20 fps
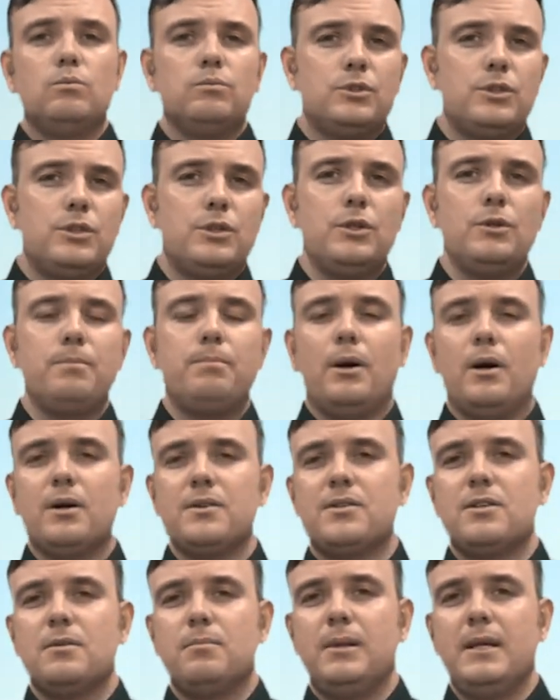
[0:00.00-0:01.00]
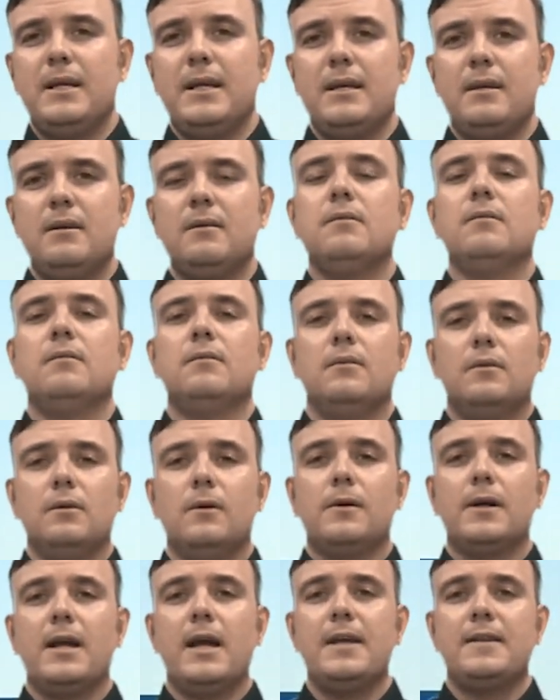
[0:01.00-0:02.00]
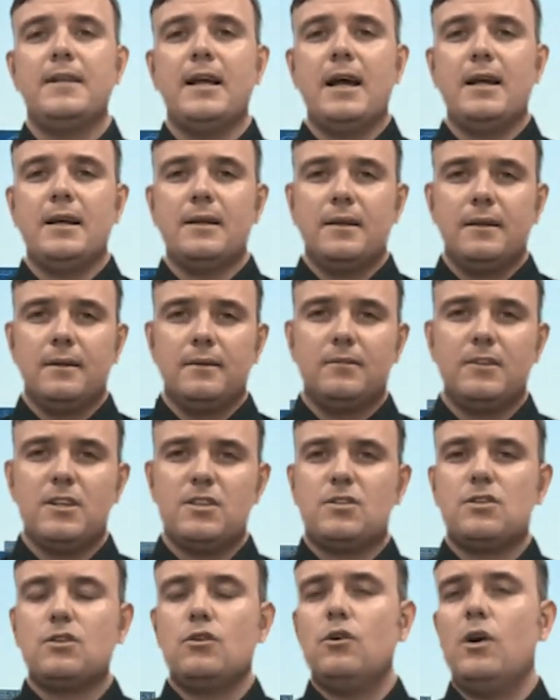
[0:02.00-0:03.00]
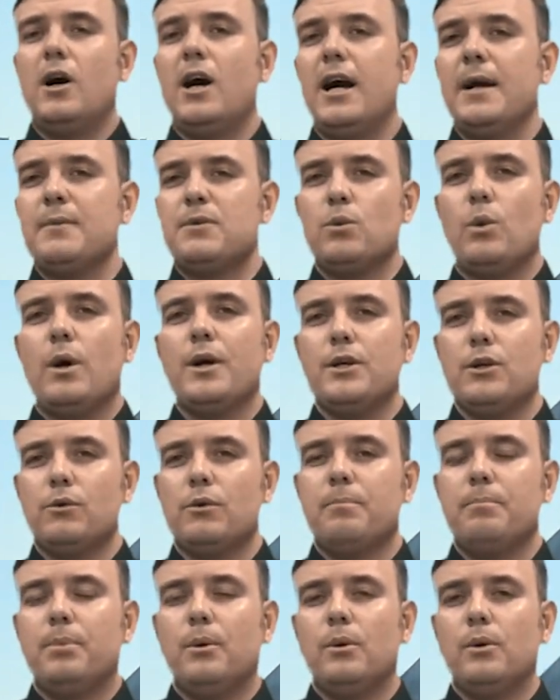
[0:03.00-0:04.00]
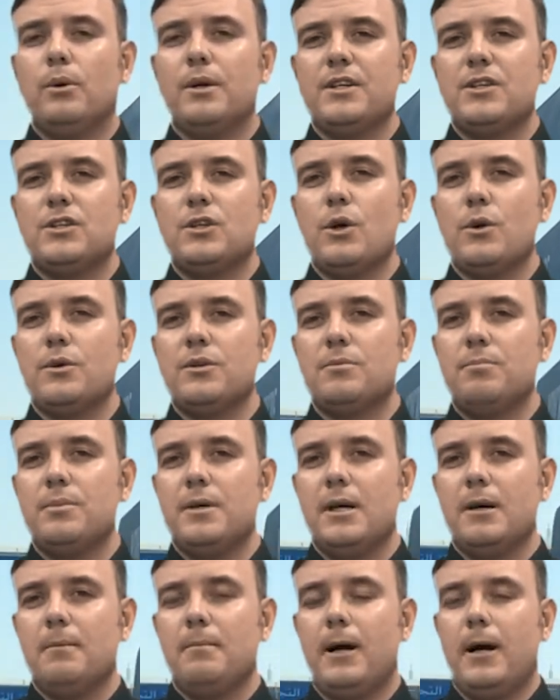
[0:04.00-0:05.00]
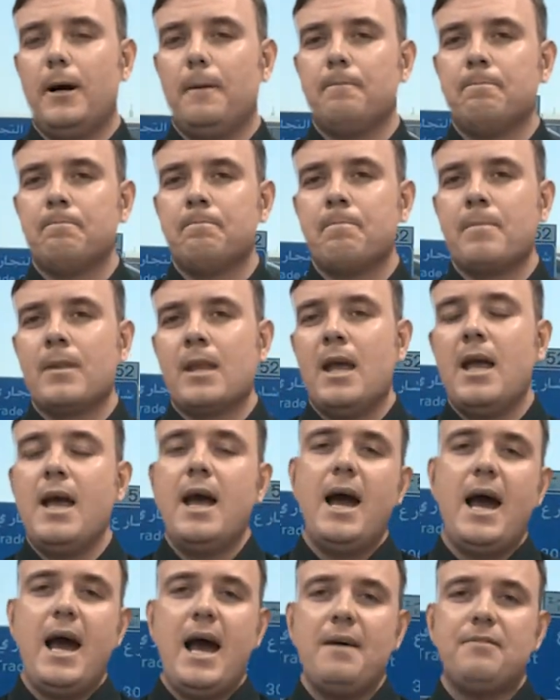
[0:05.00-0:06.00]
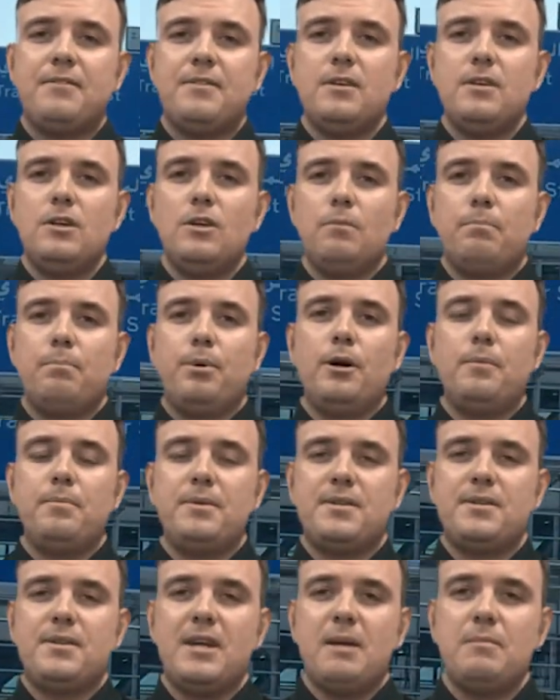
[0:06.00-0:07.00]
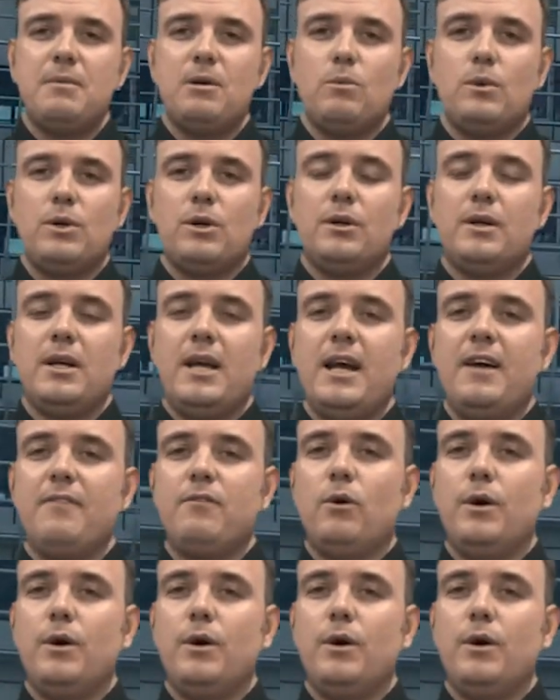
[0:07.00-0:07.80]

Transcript: two possibly, okay, that describes what your report is going to be about. After your purpose statement, we're going to have